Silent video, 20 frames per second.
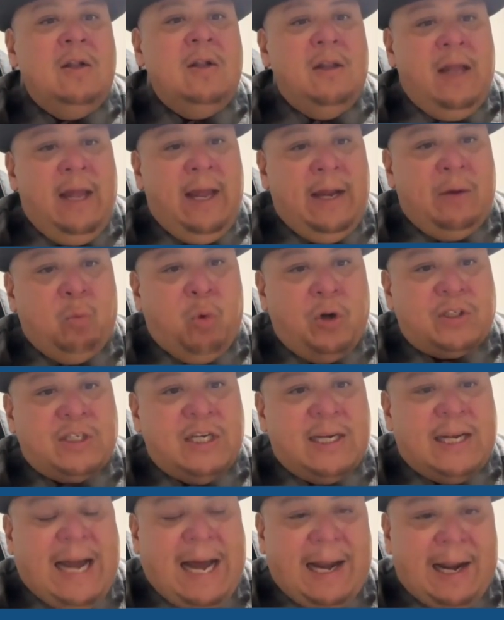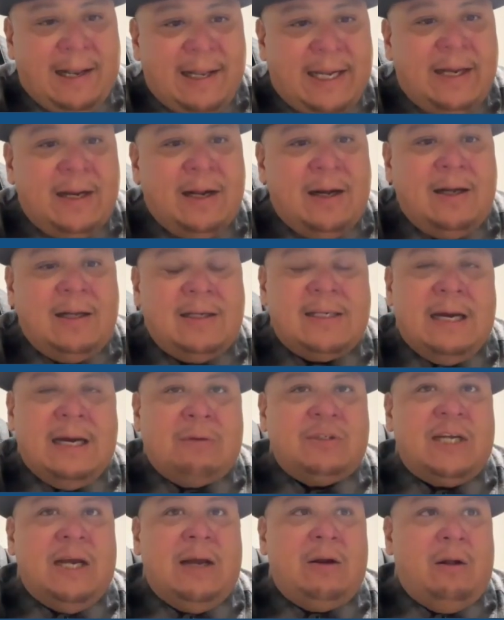and worked in Catalina in
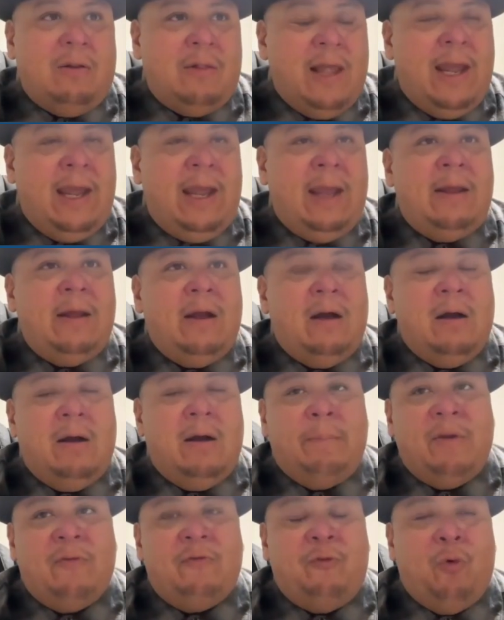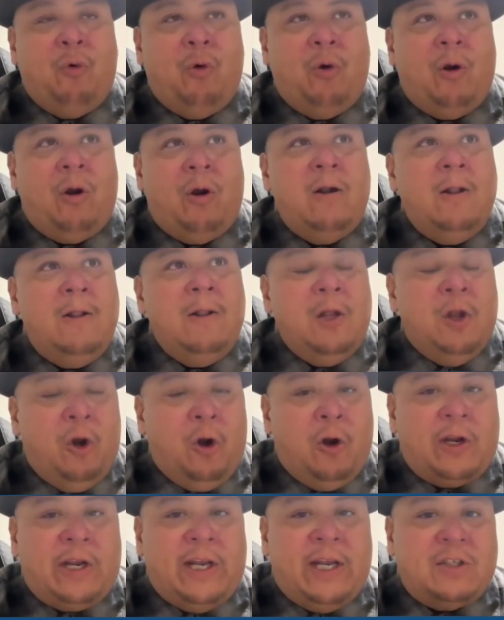downtown LA, before
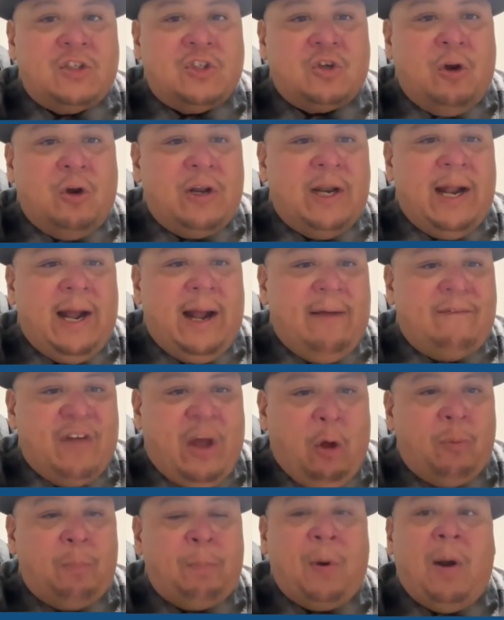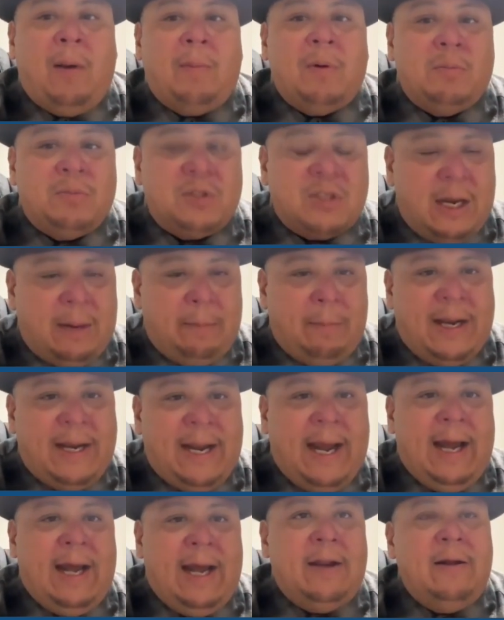her kids started to have health problems like my
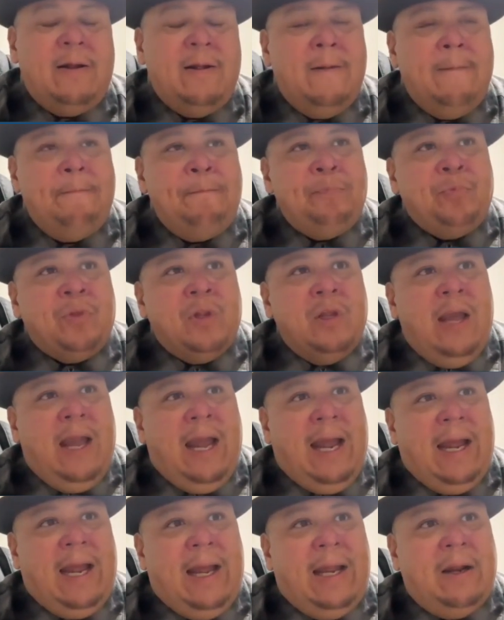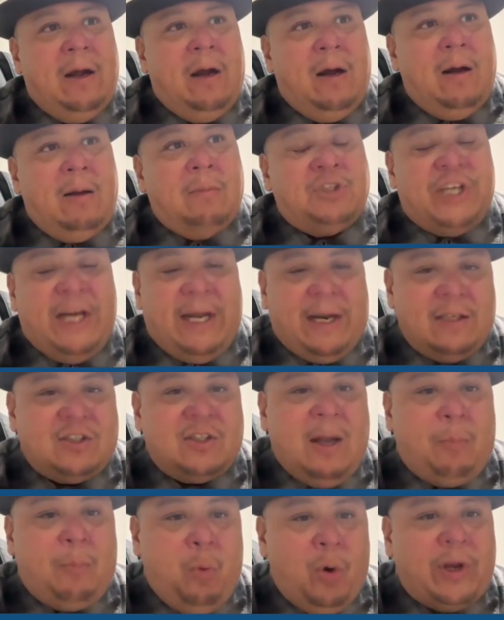dad. And she had to
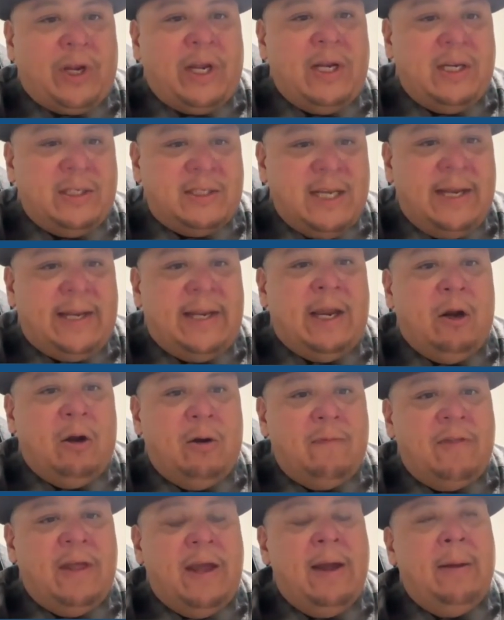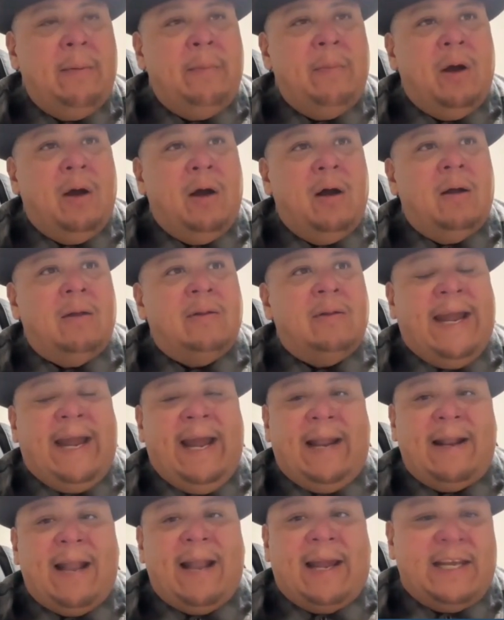stop working to take care of them. They
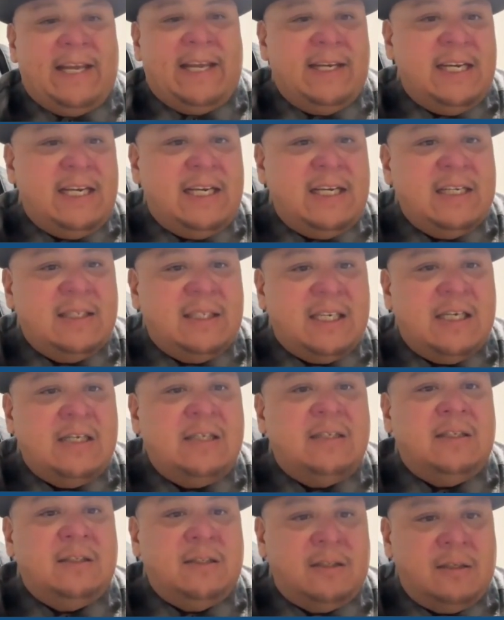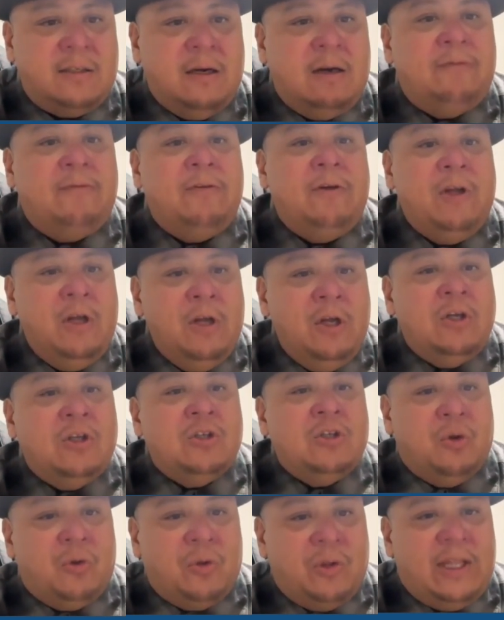had like kidney disease and stuff.
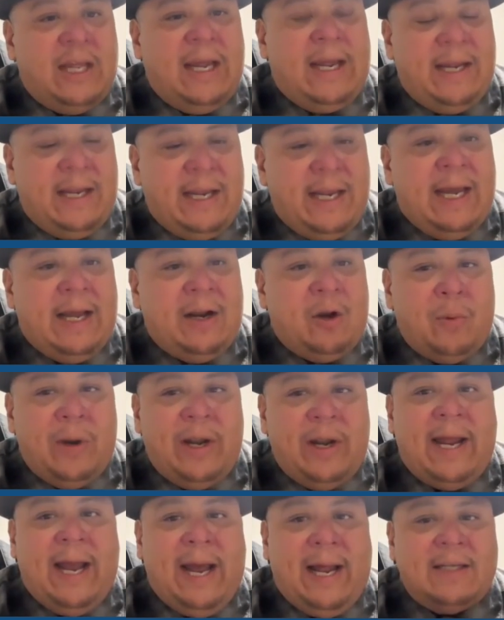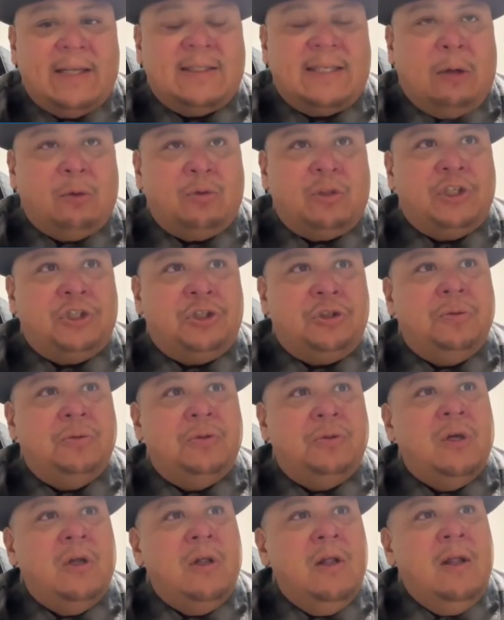So he had already had his health
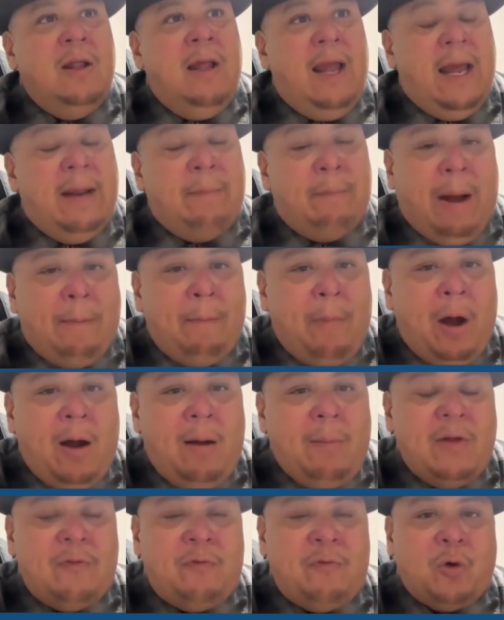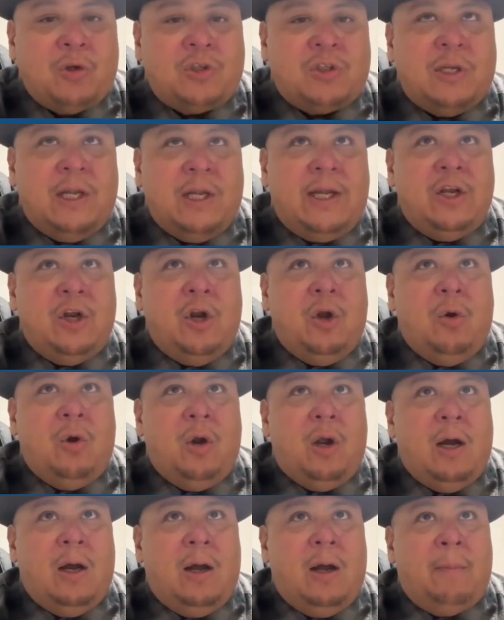issues. And my mom, unfortunately,
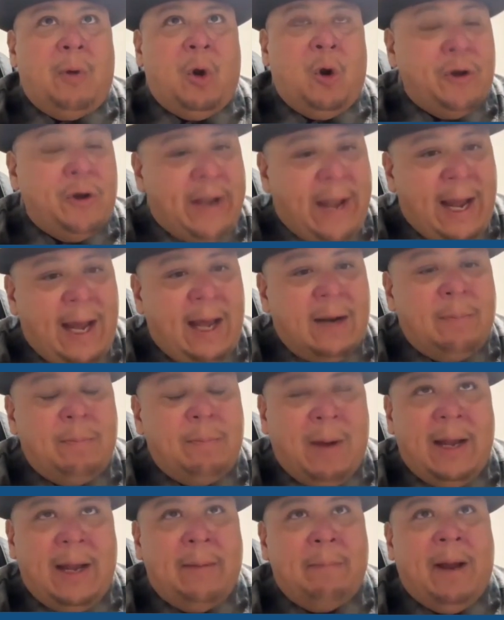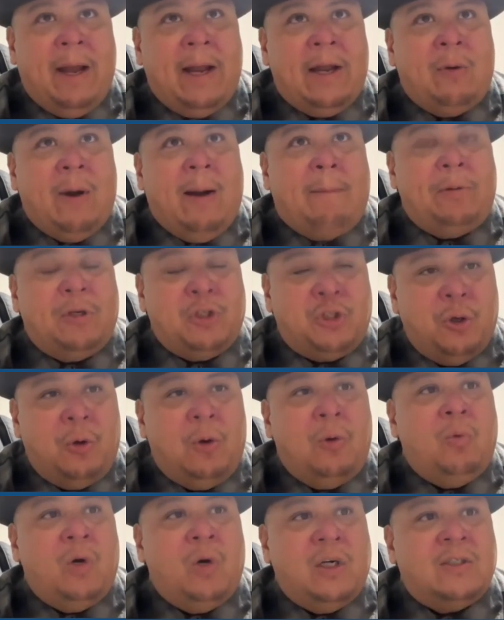her dad, my grandpa
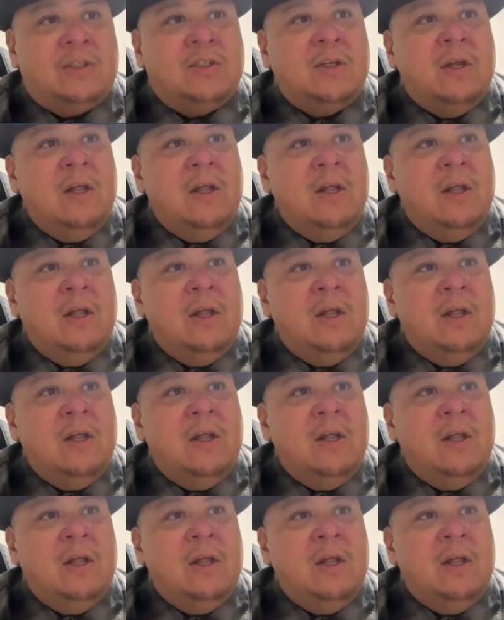Joe, was